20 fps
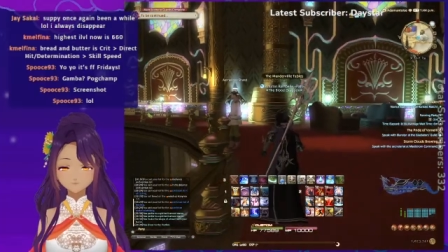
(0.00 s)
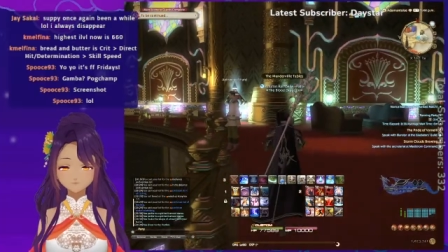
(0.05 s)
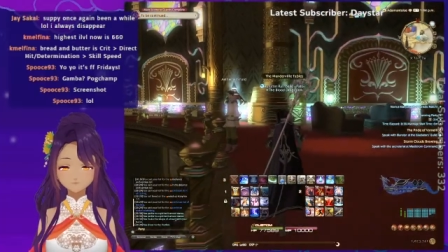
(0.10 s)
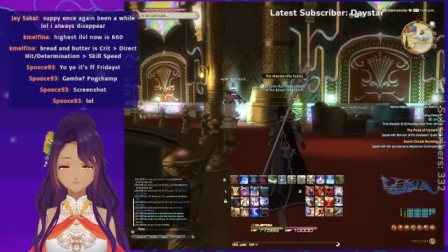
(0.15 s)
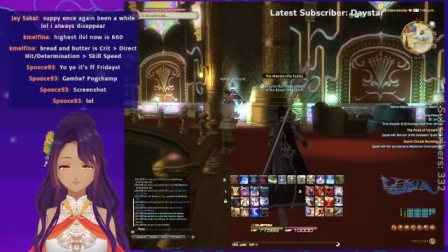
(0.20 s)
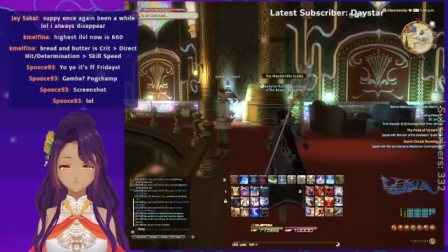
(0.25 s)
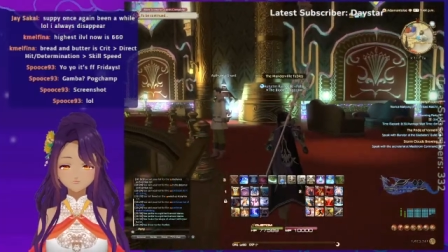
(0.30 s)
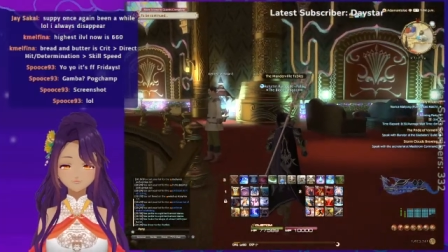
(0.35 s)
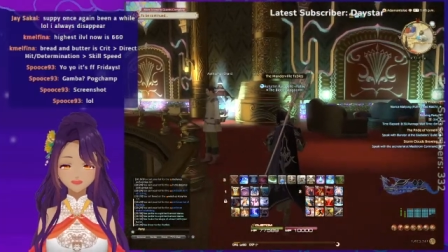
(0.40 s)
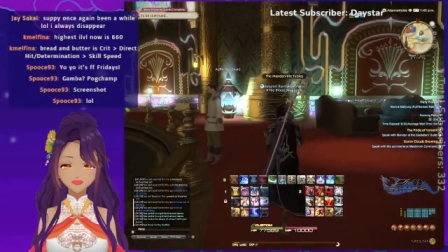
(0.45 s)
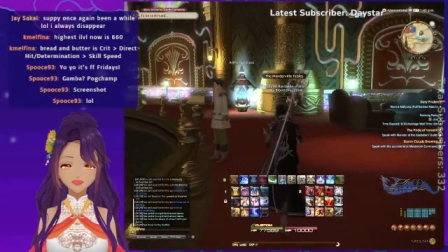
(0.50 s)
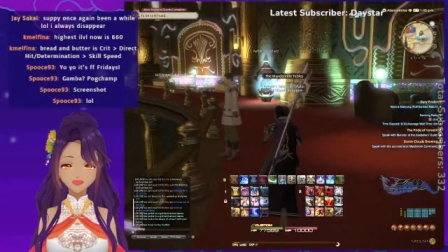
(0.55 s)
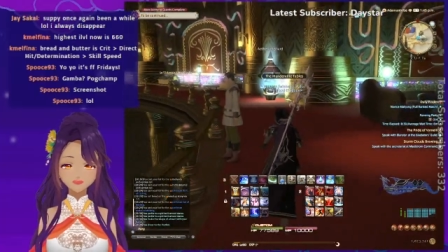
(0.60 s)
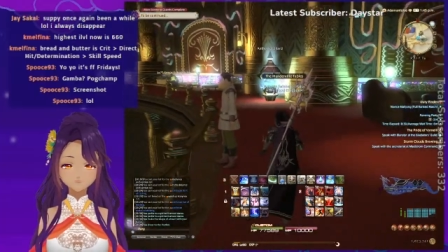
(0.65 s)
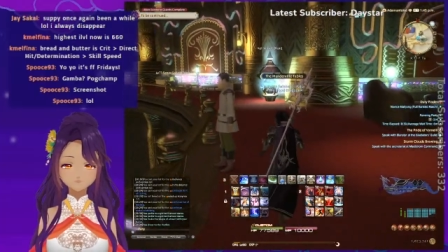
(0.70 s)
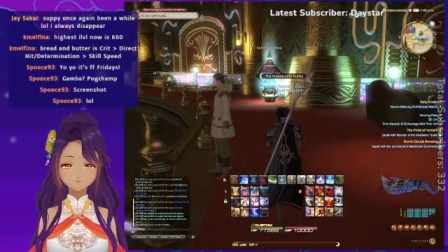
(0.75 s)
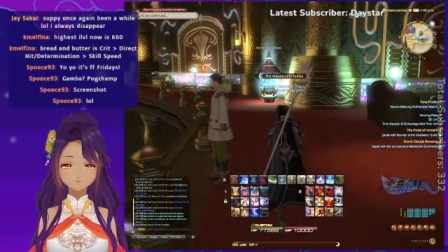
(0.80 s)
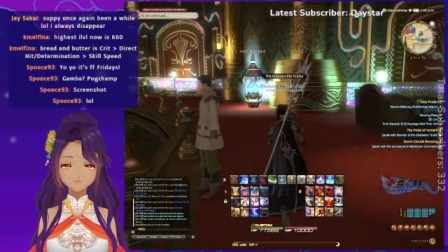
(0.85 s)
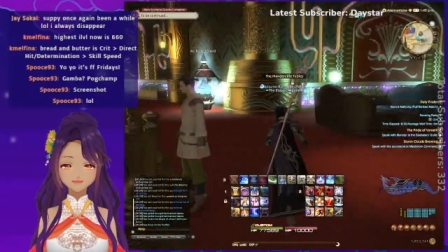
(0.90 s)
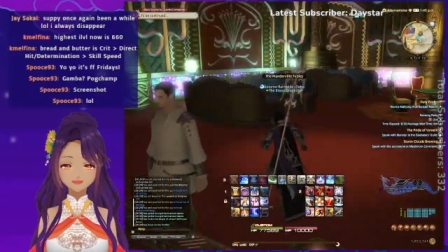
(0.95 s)
No!
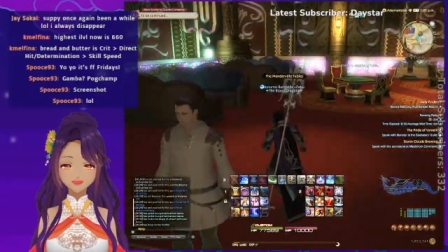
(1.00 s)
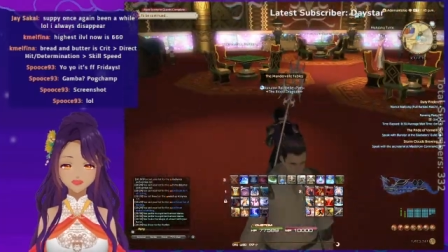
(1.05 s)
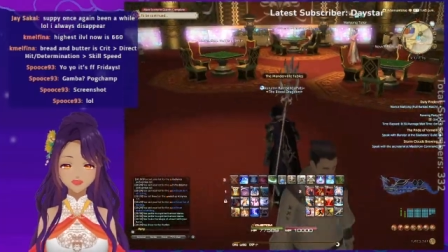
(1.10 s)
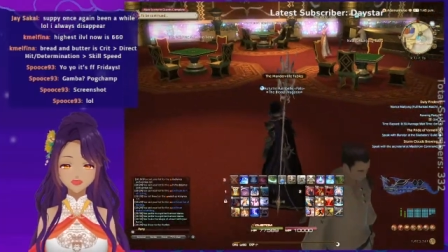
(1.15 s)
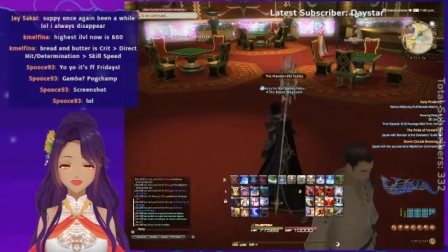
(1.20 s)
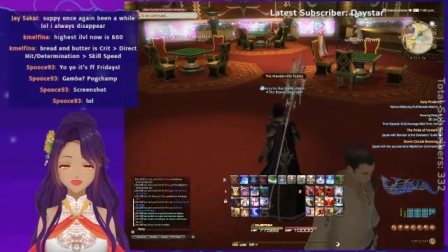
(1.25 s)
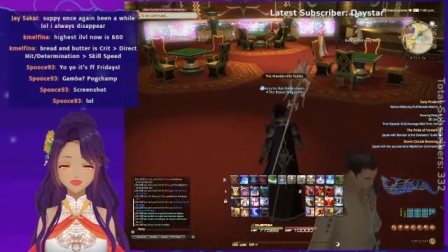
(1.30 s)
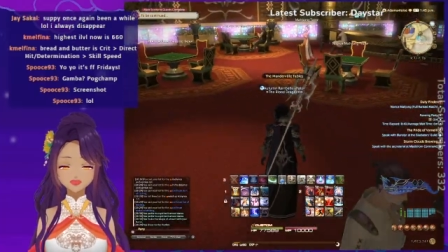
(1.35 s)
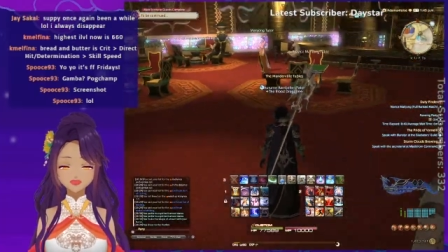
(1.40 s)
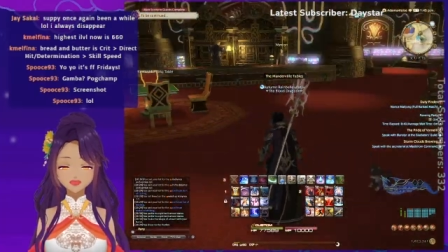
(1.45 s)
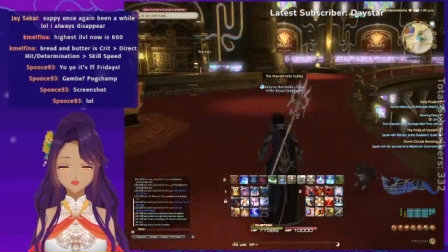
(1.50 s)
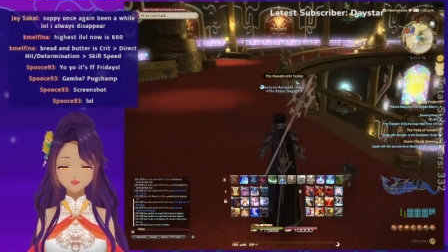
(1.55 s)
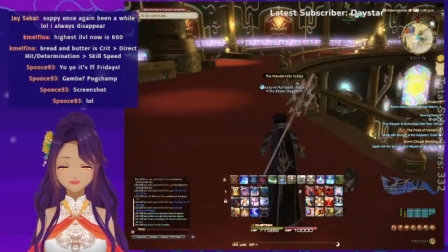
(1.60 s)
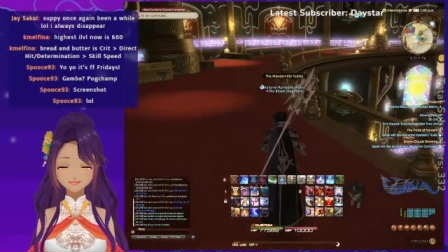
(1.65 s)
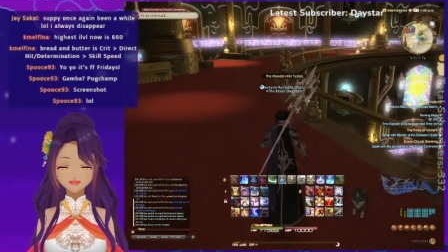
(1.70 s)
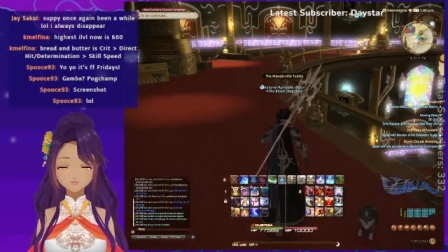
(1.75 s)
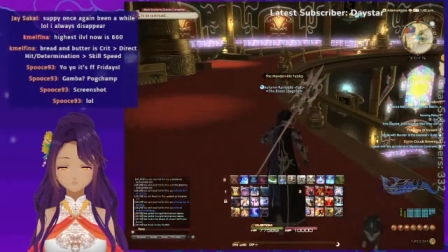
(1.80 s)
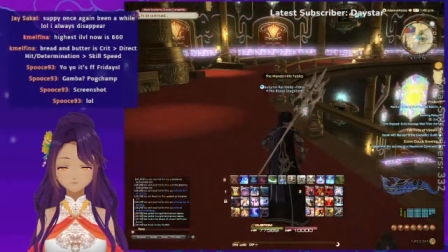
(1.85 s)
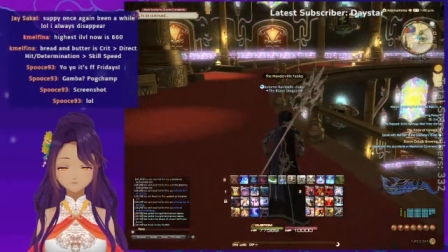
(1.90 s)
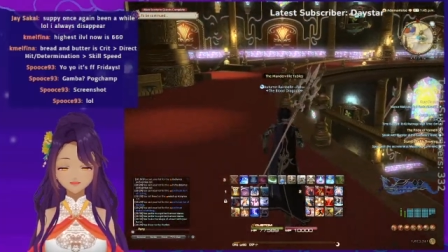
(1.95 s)
I
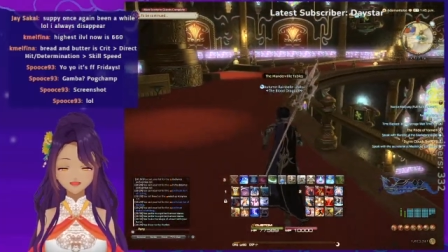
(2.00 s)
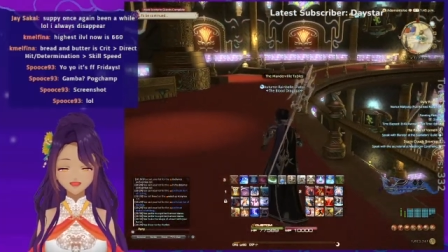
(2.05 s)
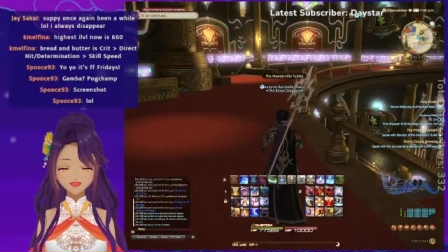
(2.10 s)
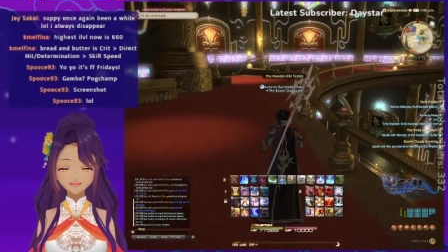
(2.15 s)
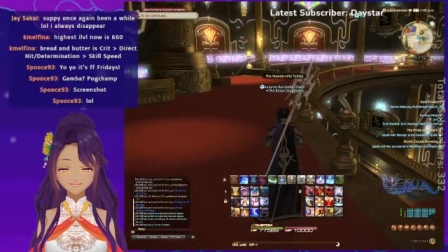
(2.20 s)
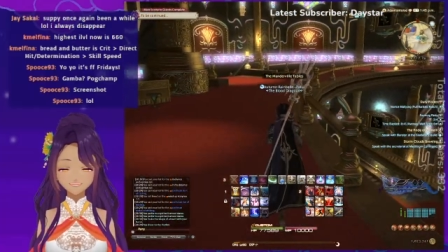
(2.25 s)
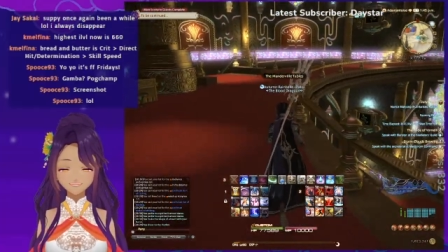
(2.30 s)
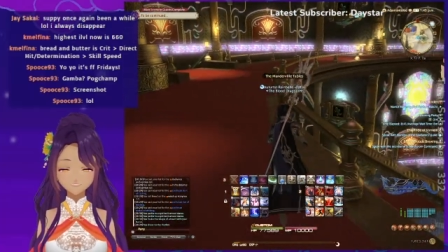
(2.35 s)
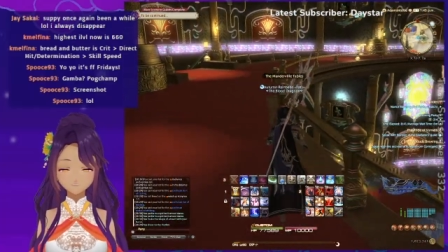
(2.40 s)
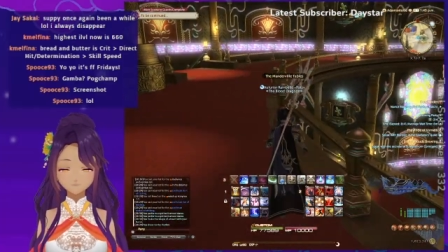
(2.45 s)
wanna play!